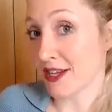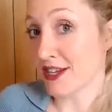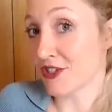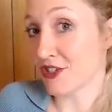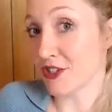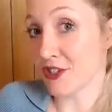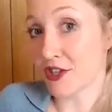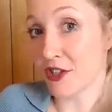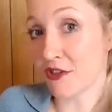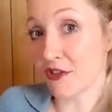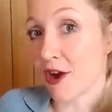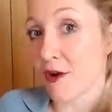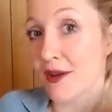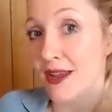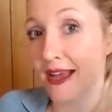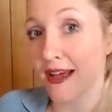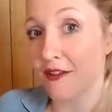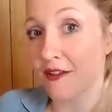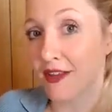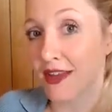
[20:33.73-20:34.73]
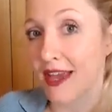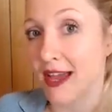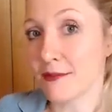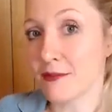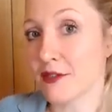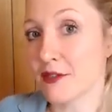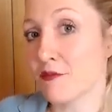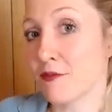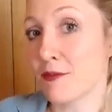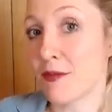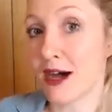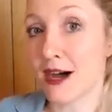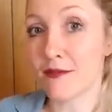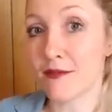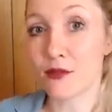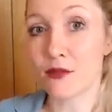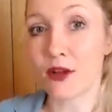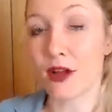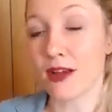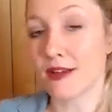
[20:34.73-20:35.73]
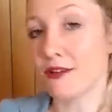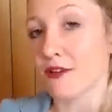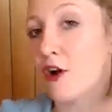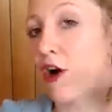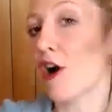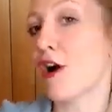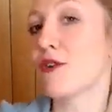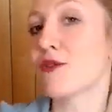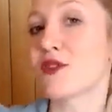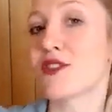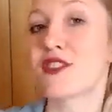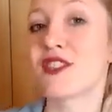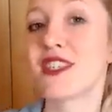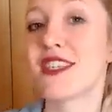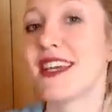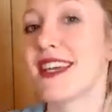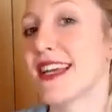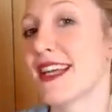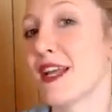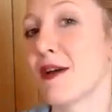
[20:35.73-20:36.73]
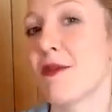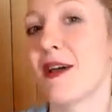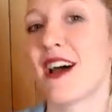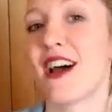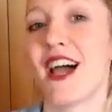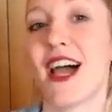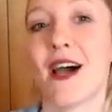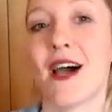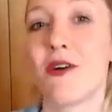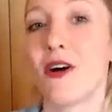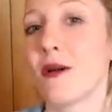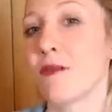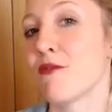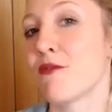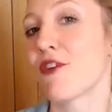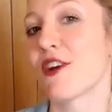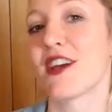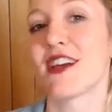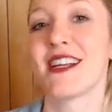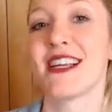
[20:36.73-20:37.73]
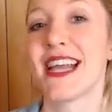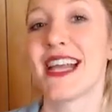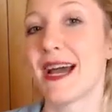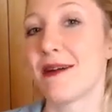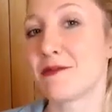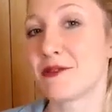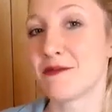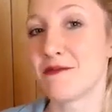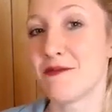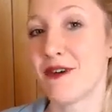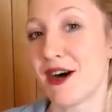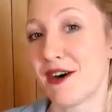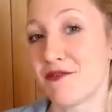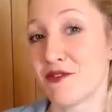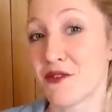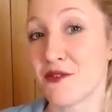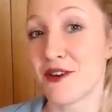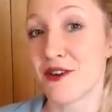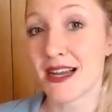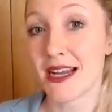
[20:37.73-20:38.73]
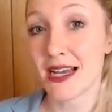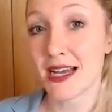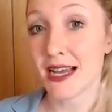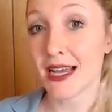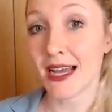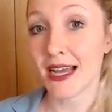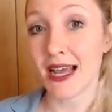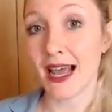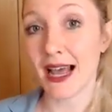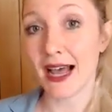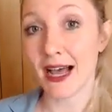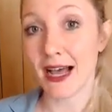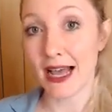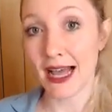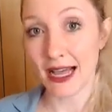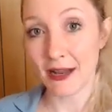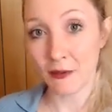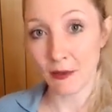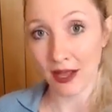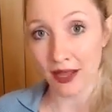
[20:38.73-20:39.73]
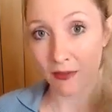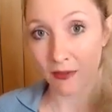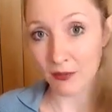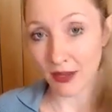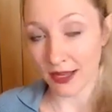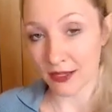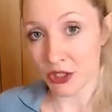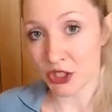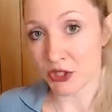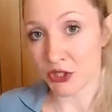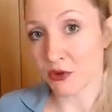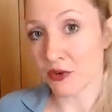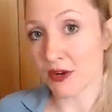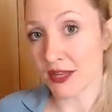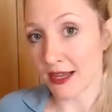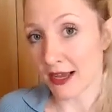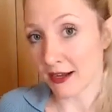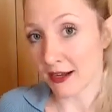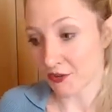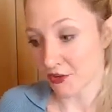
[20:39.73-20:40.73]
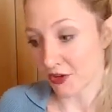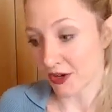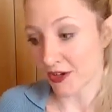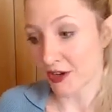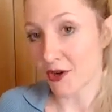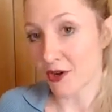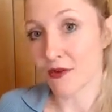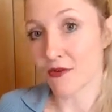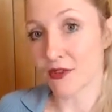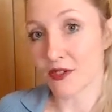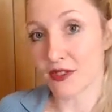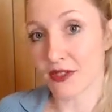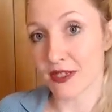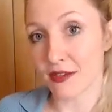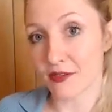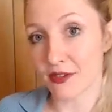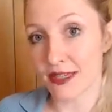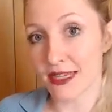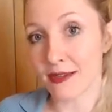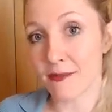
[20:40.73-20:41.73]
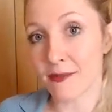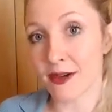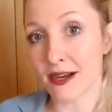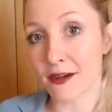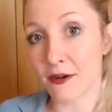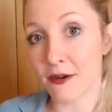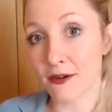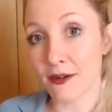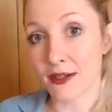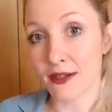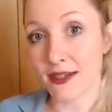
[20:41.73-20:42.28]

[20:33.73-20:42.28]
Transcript: just throwing out the Captain Marvel. I did a whole skit about how I'm frickin' Captain Marvel. And shortly after, I go and receive an email